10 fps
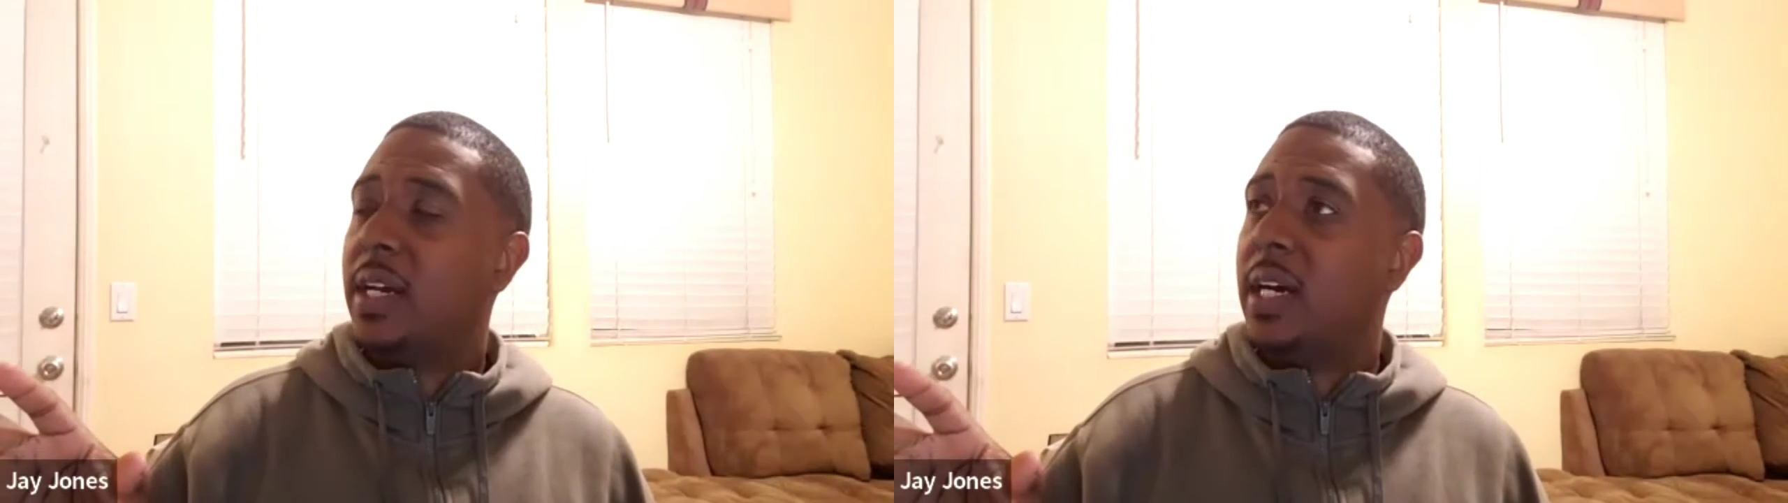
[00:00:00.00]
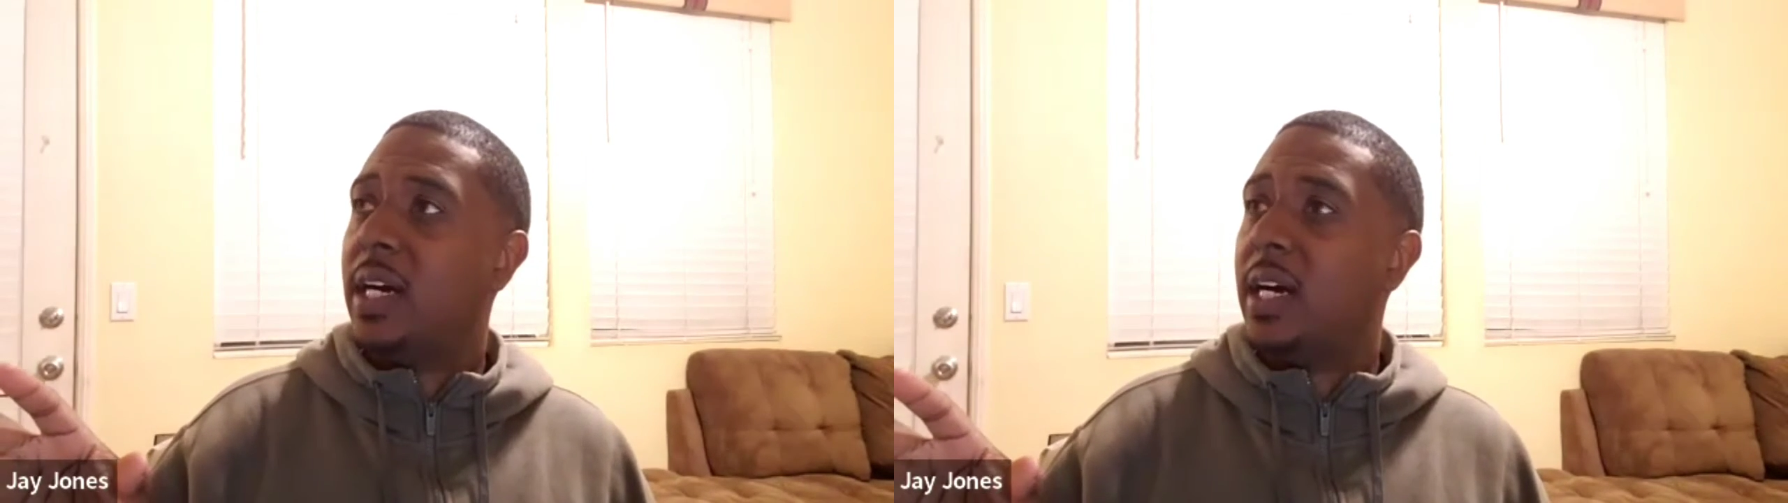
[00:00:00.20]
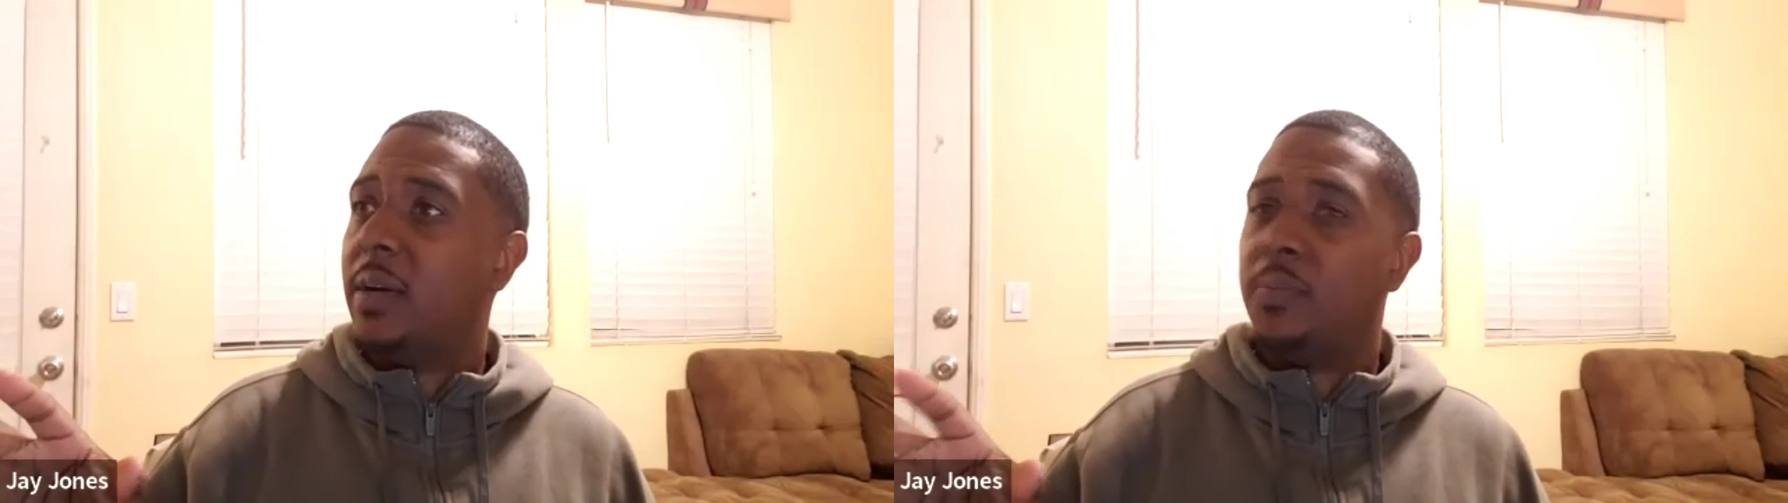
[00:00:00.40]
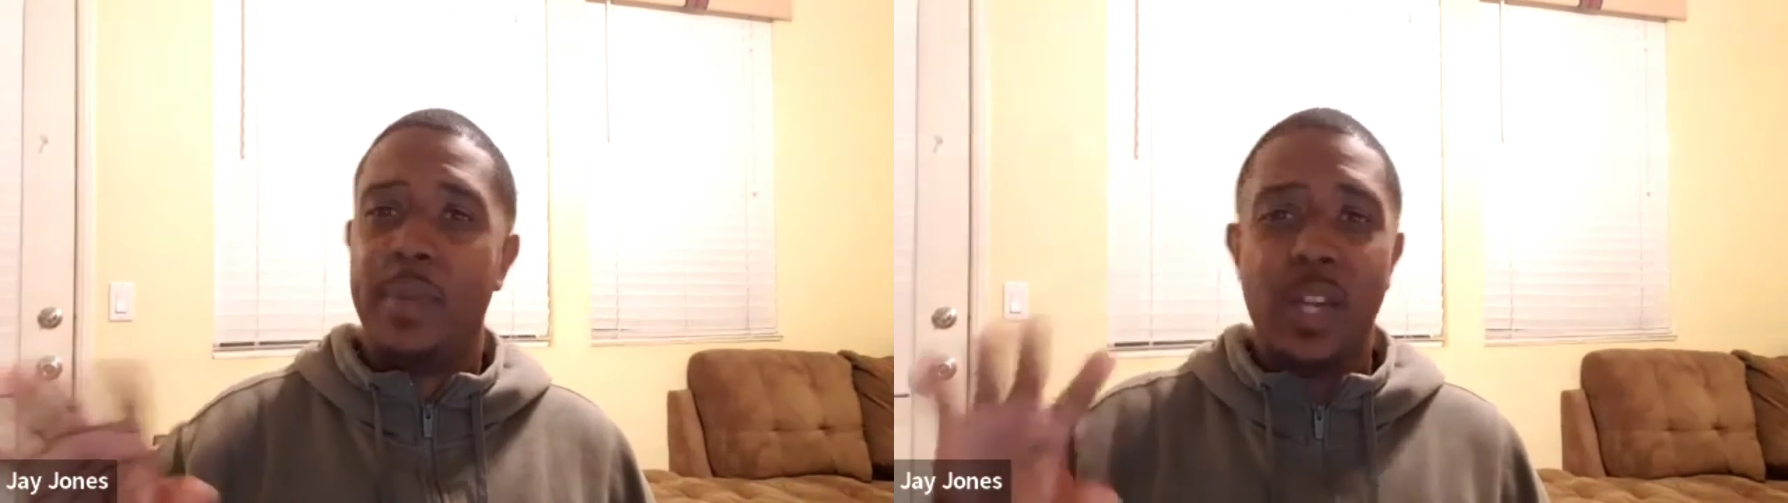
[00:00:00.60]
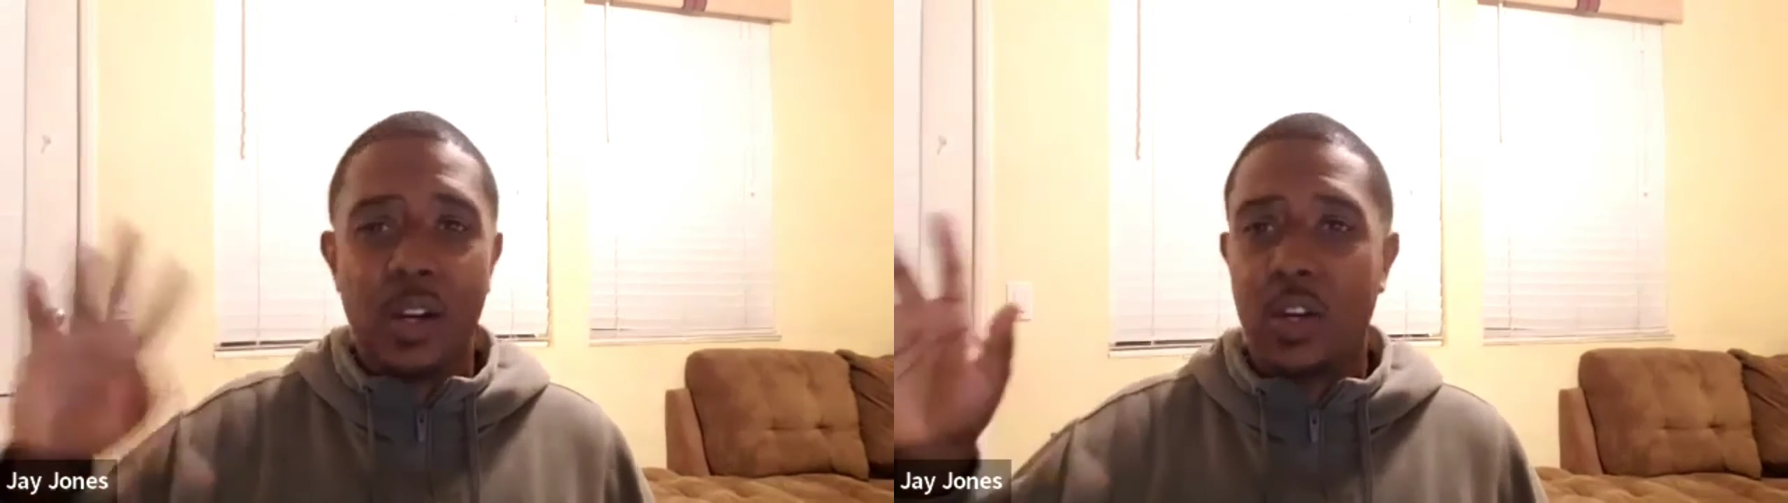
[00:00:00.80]
uh,
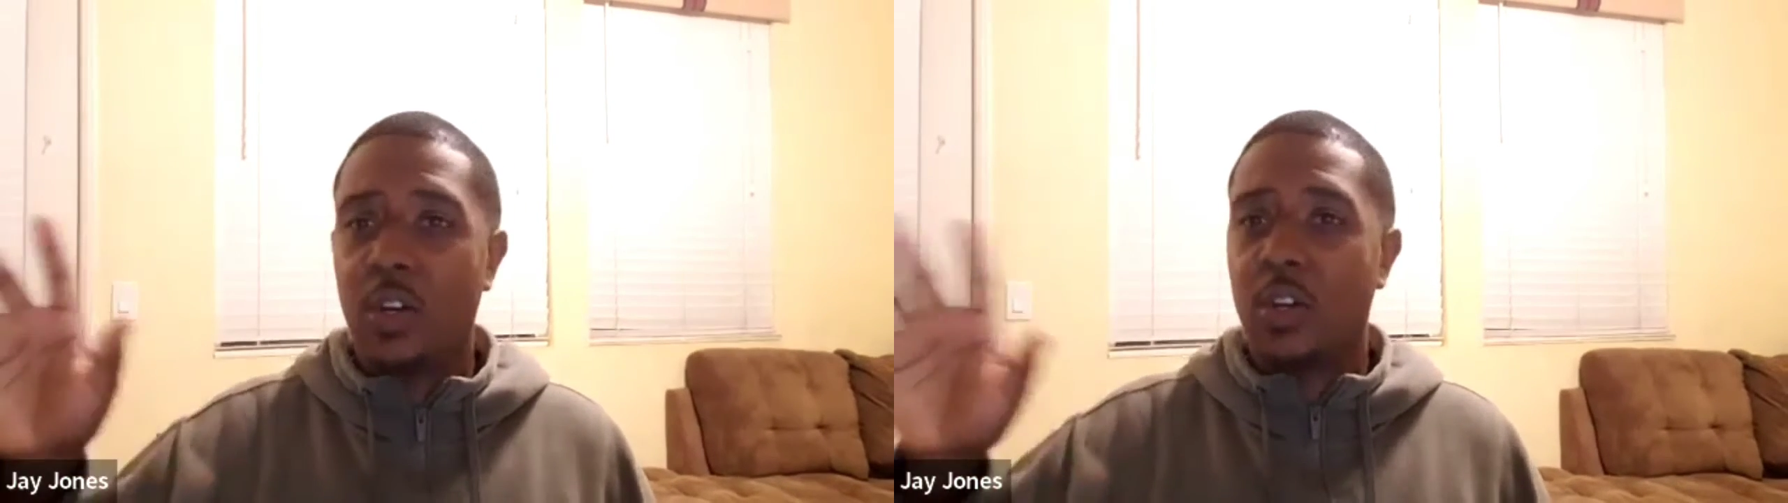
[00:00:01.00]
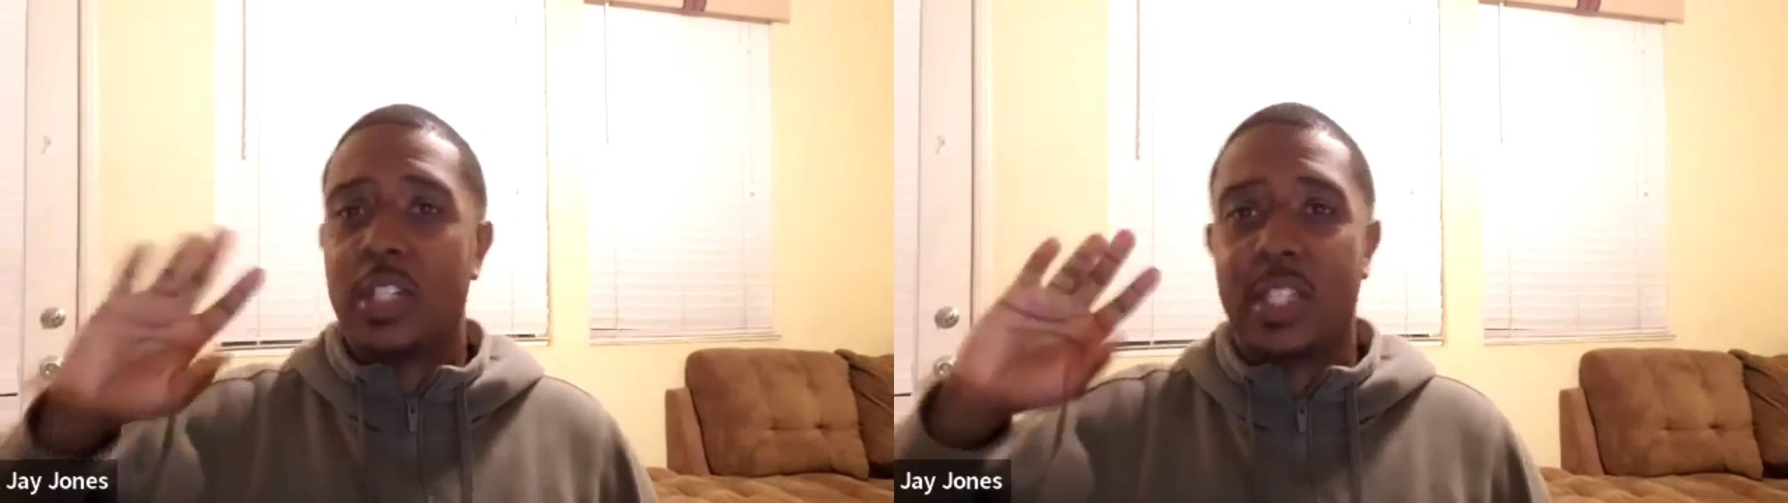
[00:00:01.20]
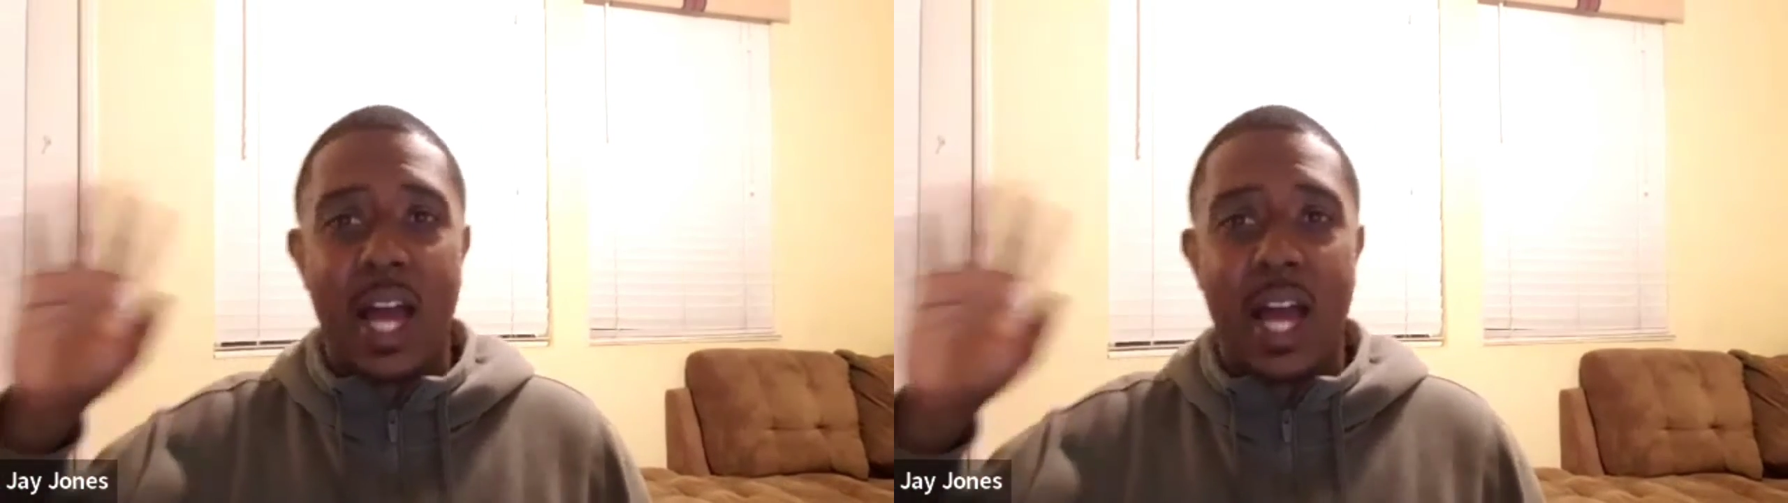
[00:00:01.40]
miracles,